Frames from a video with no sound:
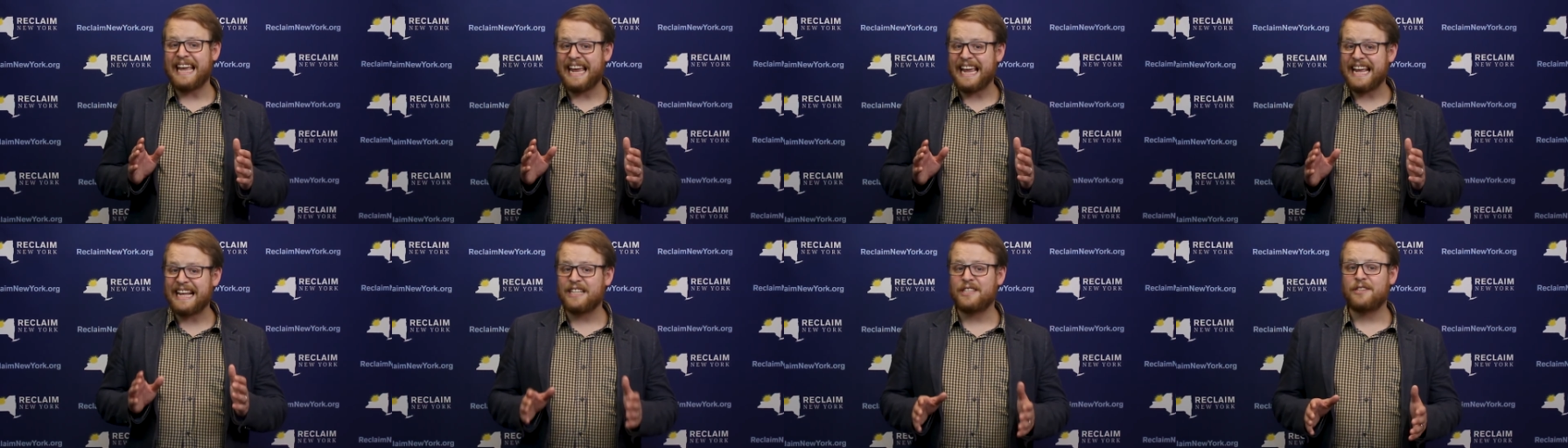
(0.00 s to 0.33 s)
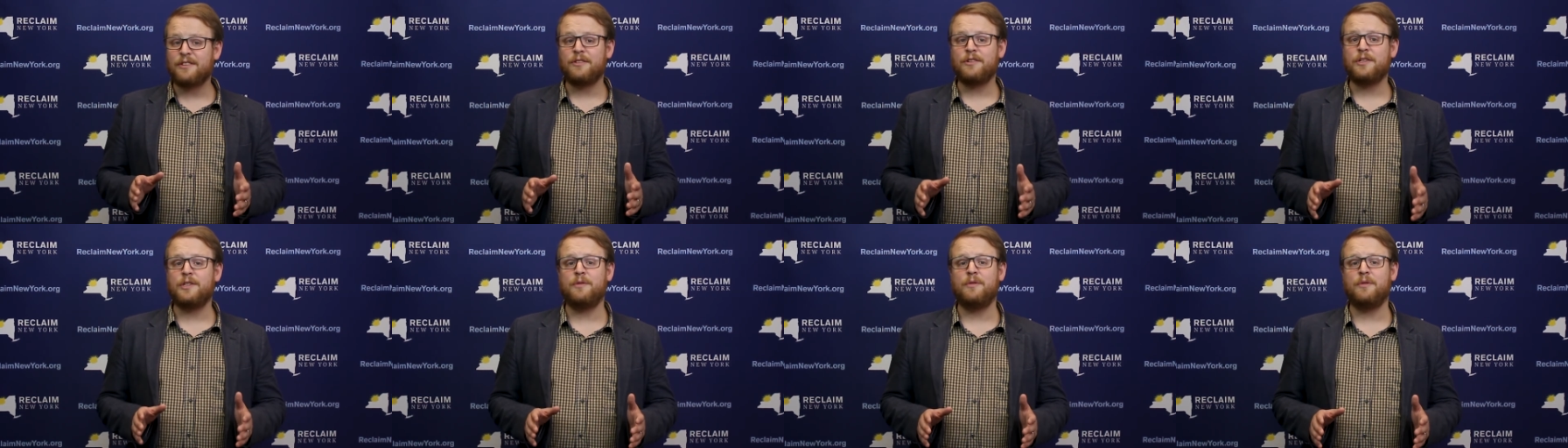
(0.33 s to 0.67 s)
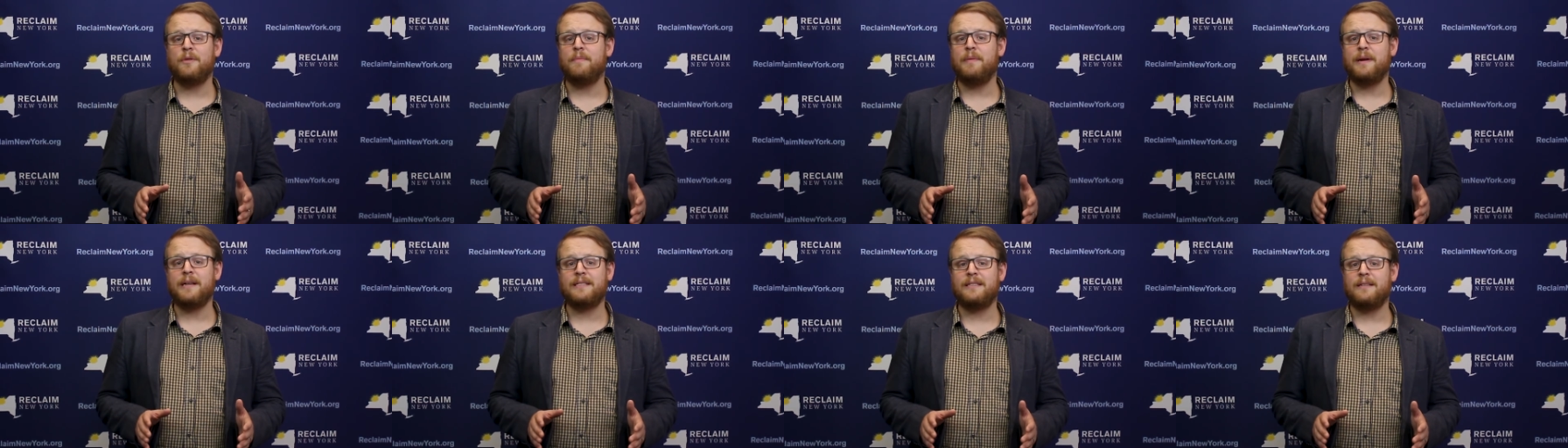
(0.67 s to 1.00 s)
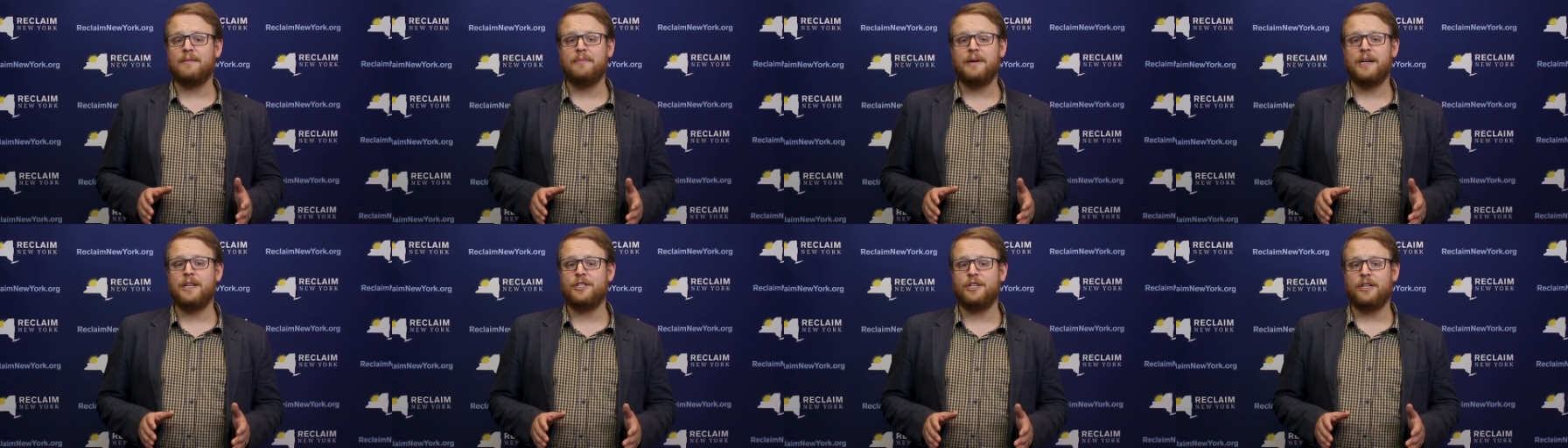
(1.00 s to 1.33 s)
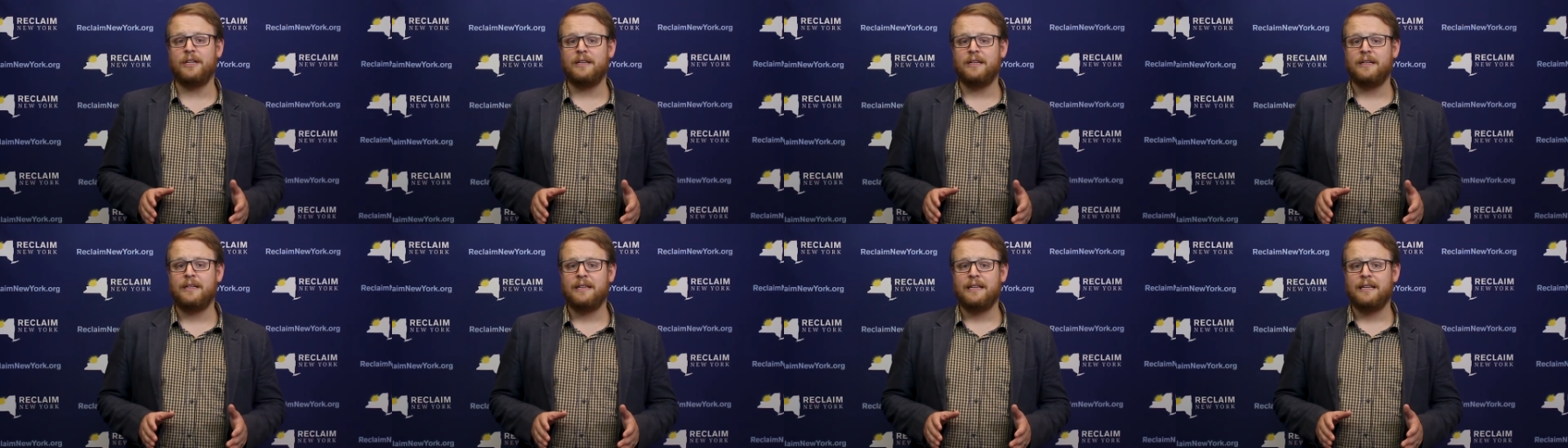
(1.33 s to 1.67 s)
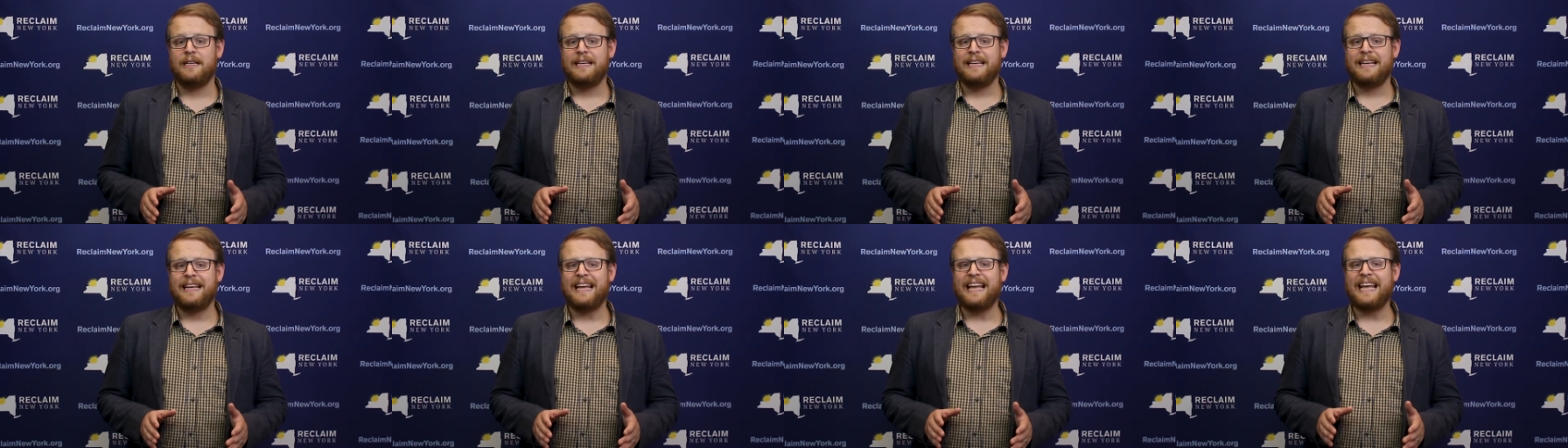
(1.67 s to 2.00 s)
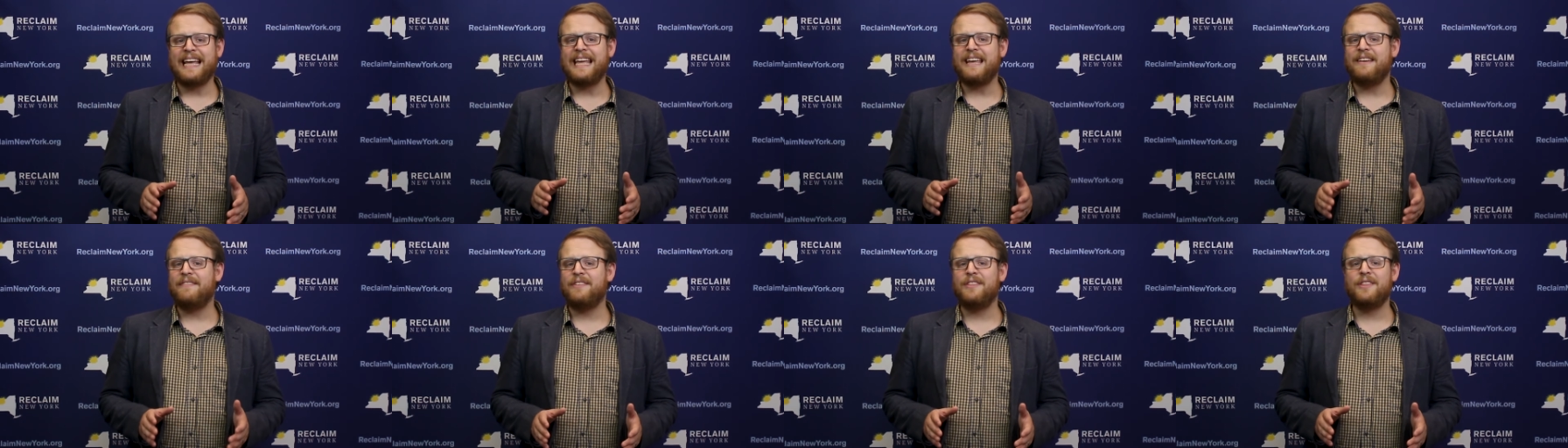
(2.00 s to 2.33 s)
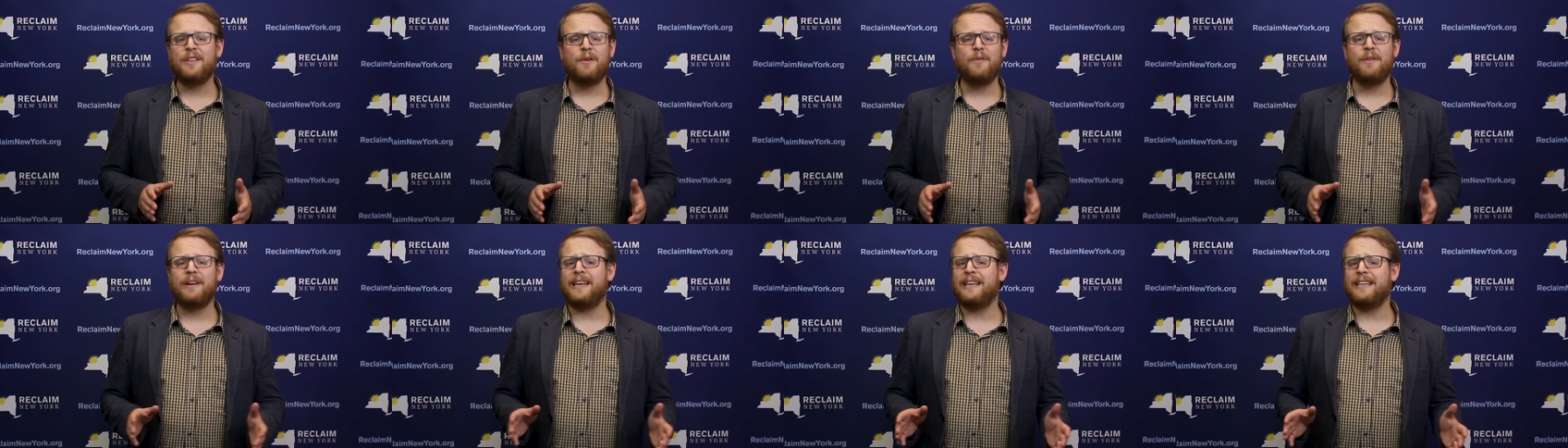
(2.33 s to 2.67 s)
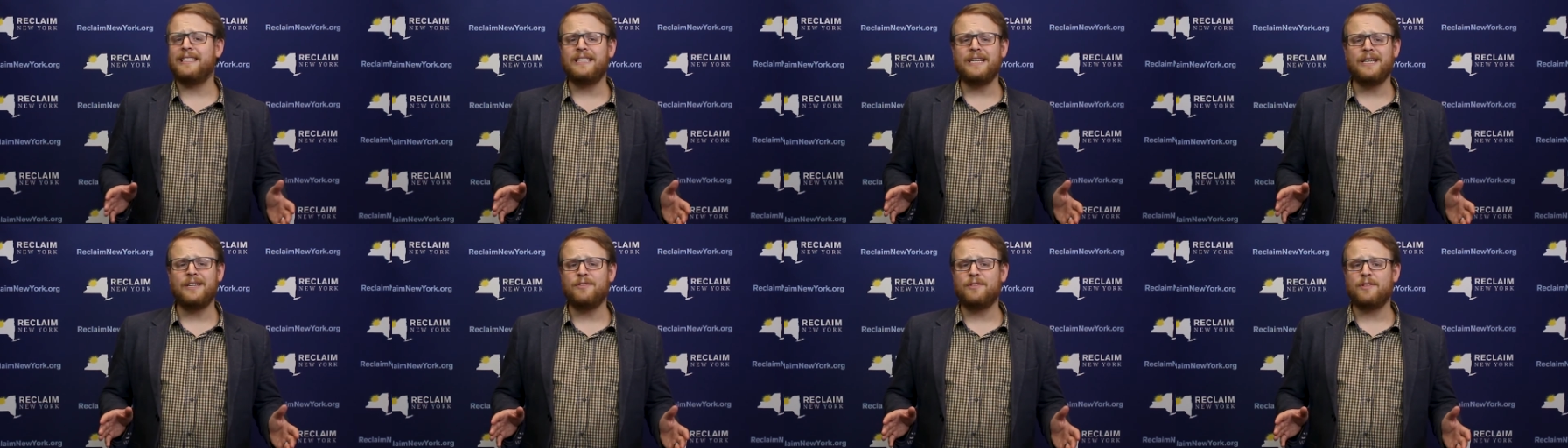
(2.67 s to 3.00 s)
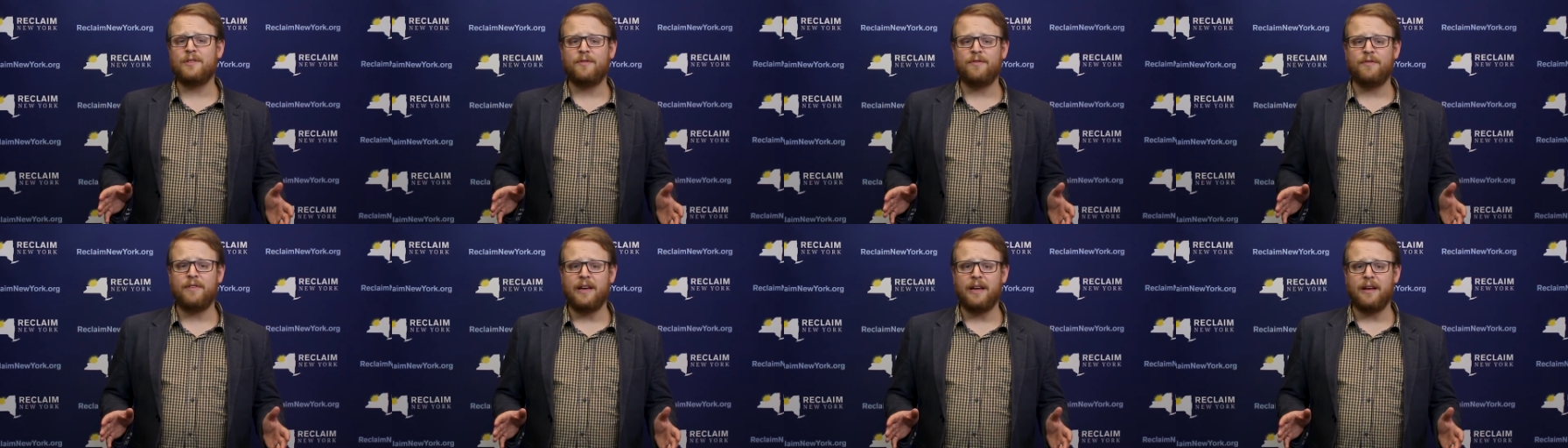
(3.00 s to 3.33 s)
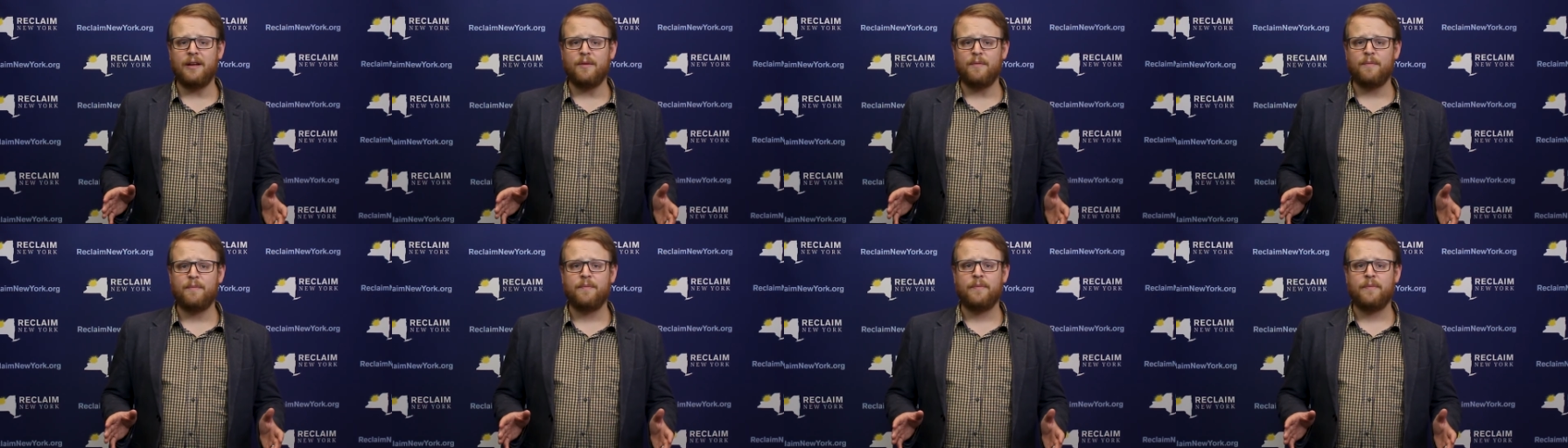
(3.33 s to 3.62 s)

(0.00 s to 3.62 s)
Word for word: answer to a busted budget, even though it continues to fail.